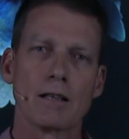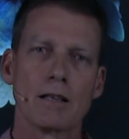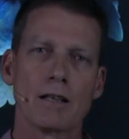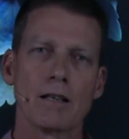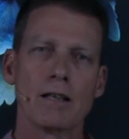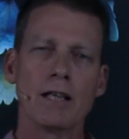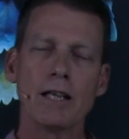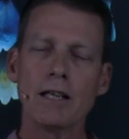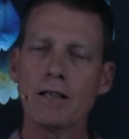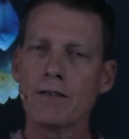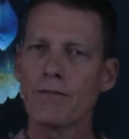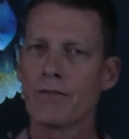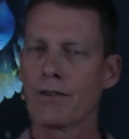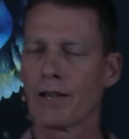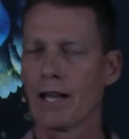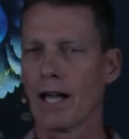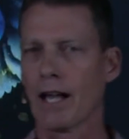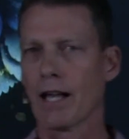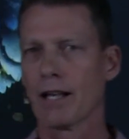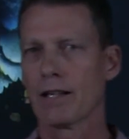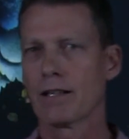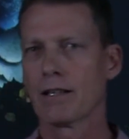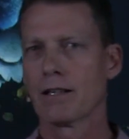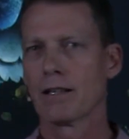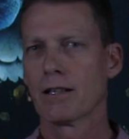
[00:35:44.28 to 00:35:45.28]
Think of
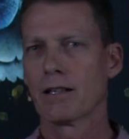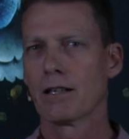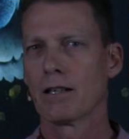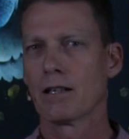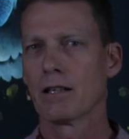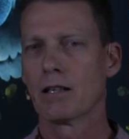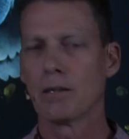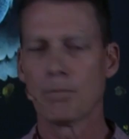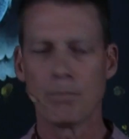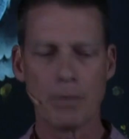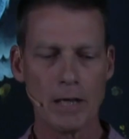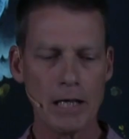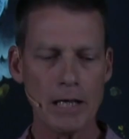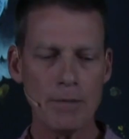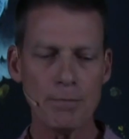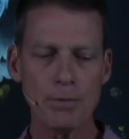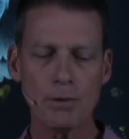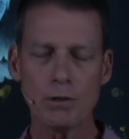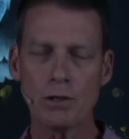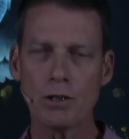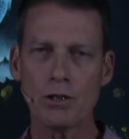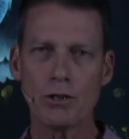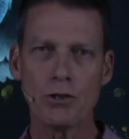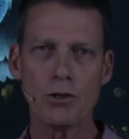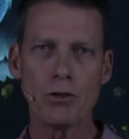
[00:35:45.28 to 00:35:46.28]
that. The
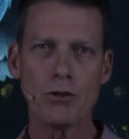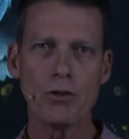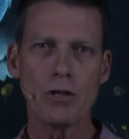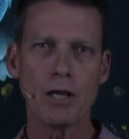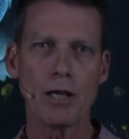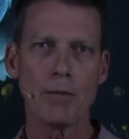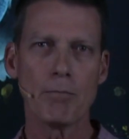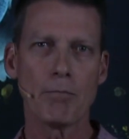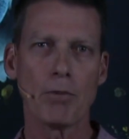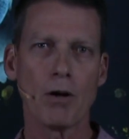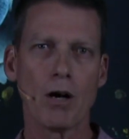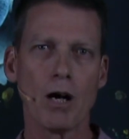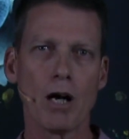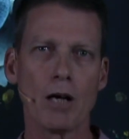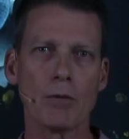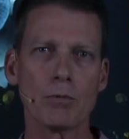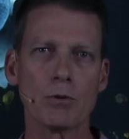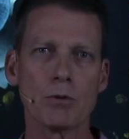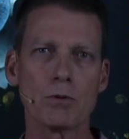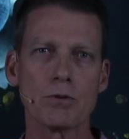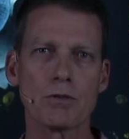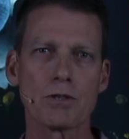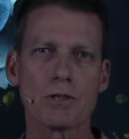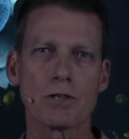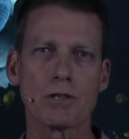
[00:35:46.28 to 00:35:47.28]
people that knew their
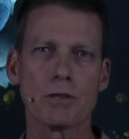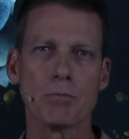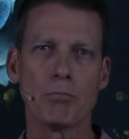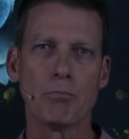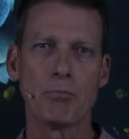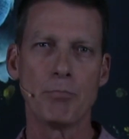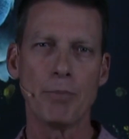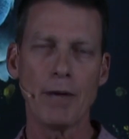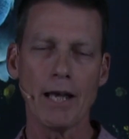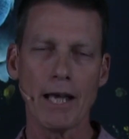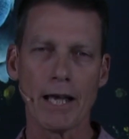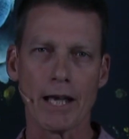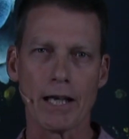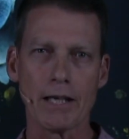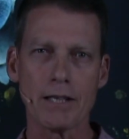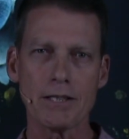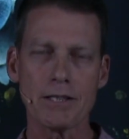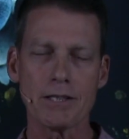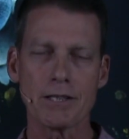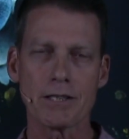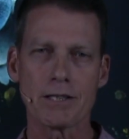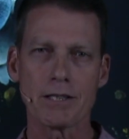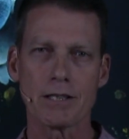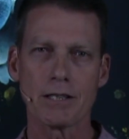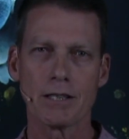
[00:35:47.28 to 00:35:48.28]
Bibles the
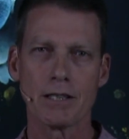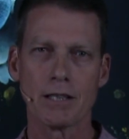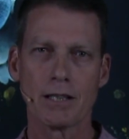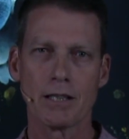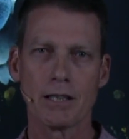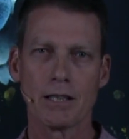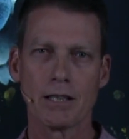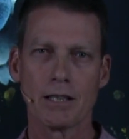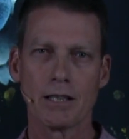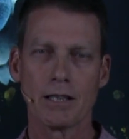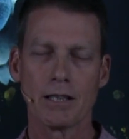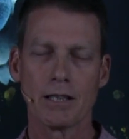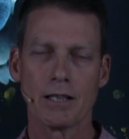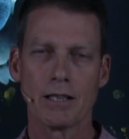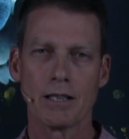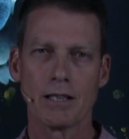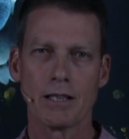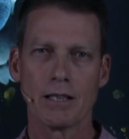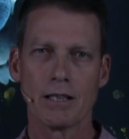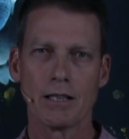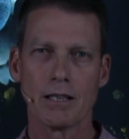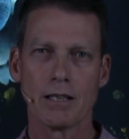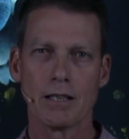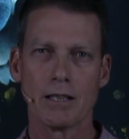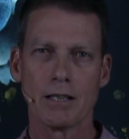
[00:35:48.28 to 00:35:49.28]
best,
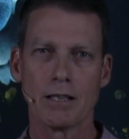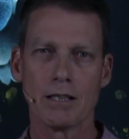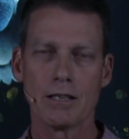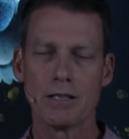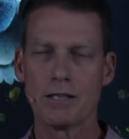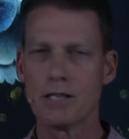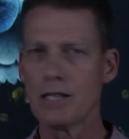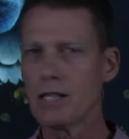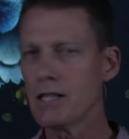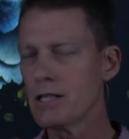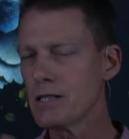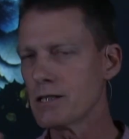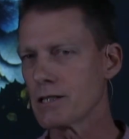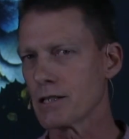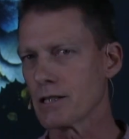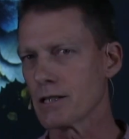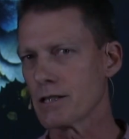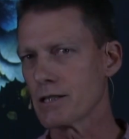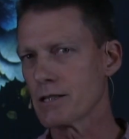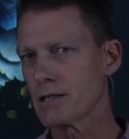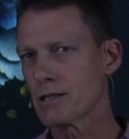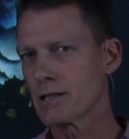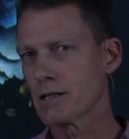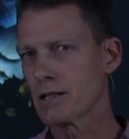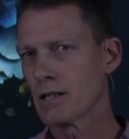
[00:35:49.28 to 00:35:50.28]

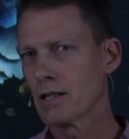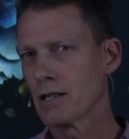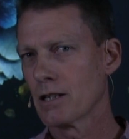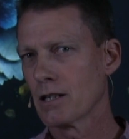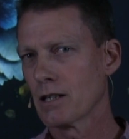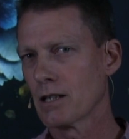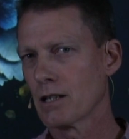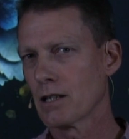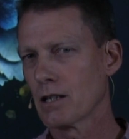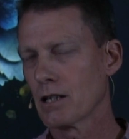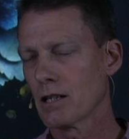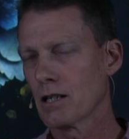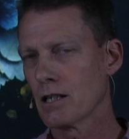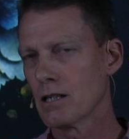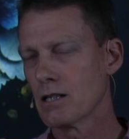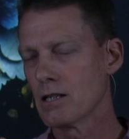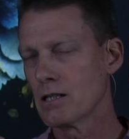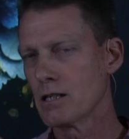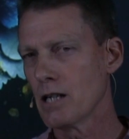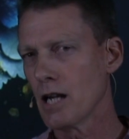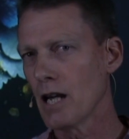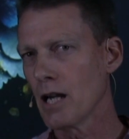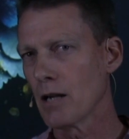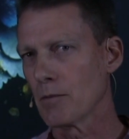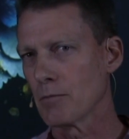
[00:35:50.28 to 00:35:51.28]
Jesus
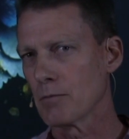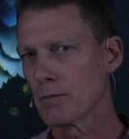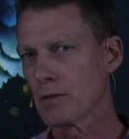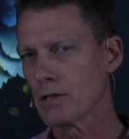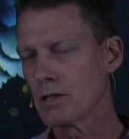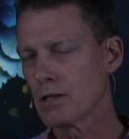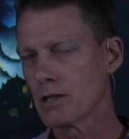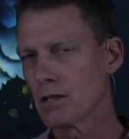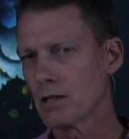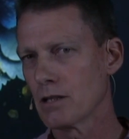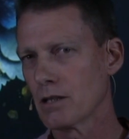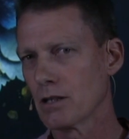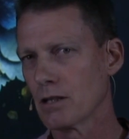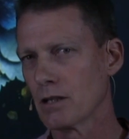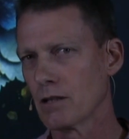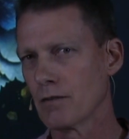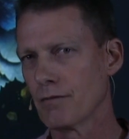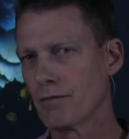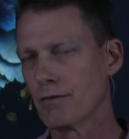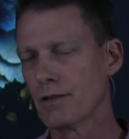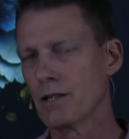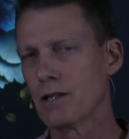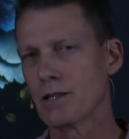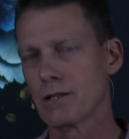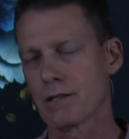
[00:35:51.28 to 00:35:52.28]
condemned the
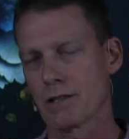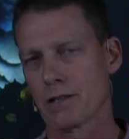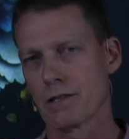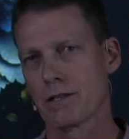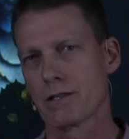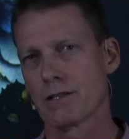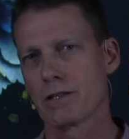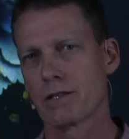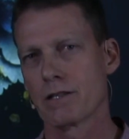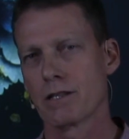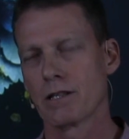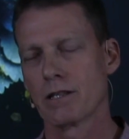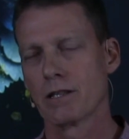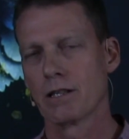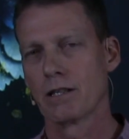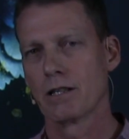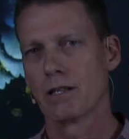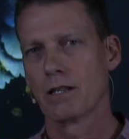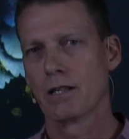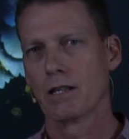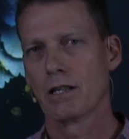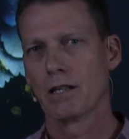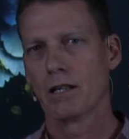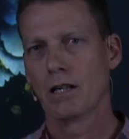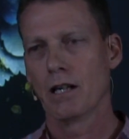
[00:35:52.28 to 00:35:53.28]
fiercest.
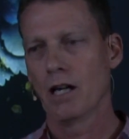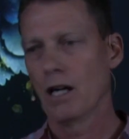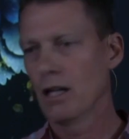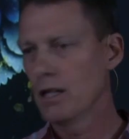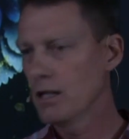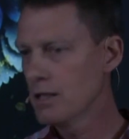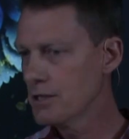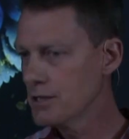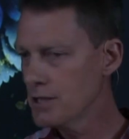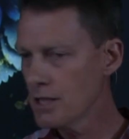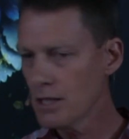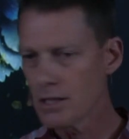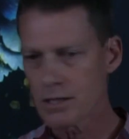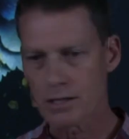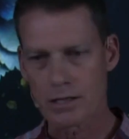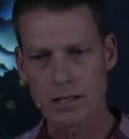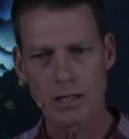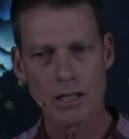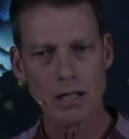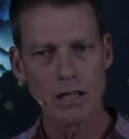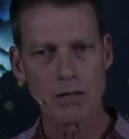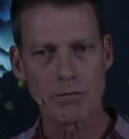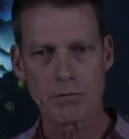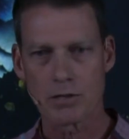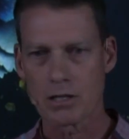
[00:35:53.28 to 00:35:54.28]
And it just
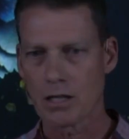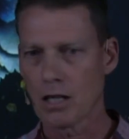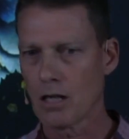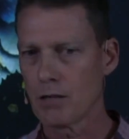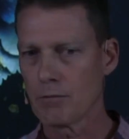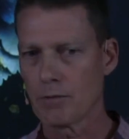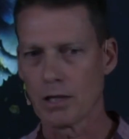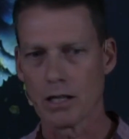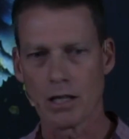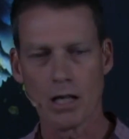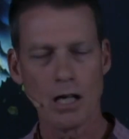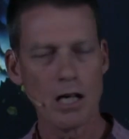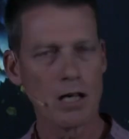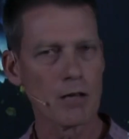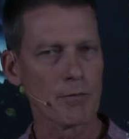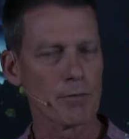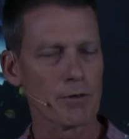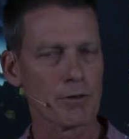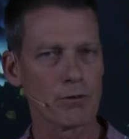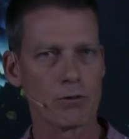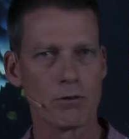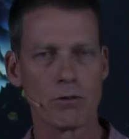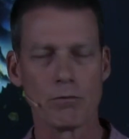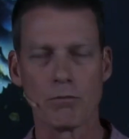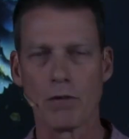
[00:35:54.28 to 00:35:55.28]
keeps coming up
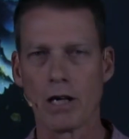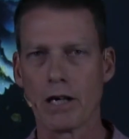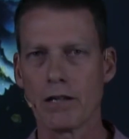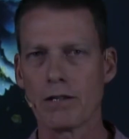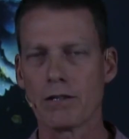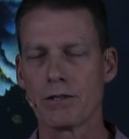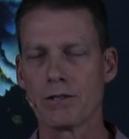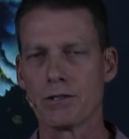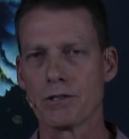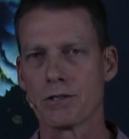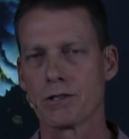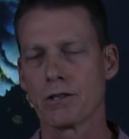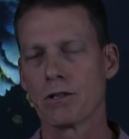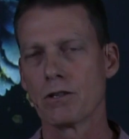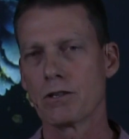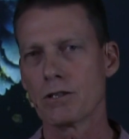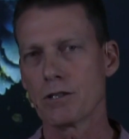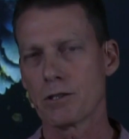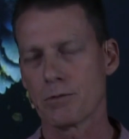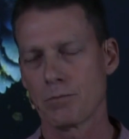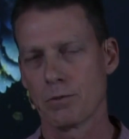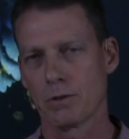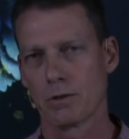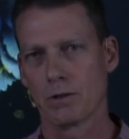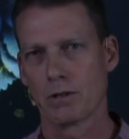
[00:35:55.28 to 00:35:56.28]
through Matthew's
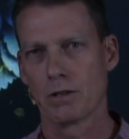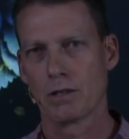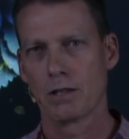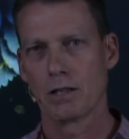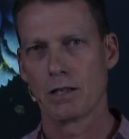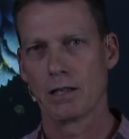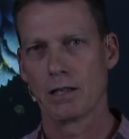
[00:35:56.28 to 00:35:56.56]
gospel.